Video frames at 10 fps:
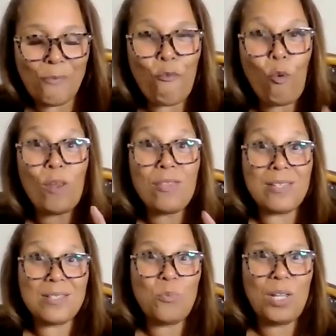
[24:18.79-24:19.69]
for
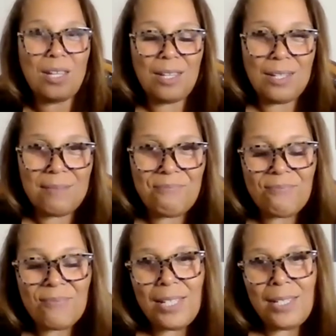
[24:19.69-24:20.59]
this week
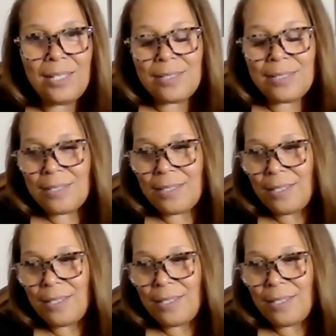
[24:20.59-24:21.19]
is,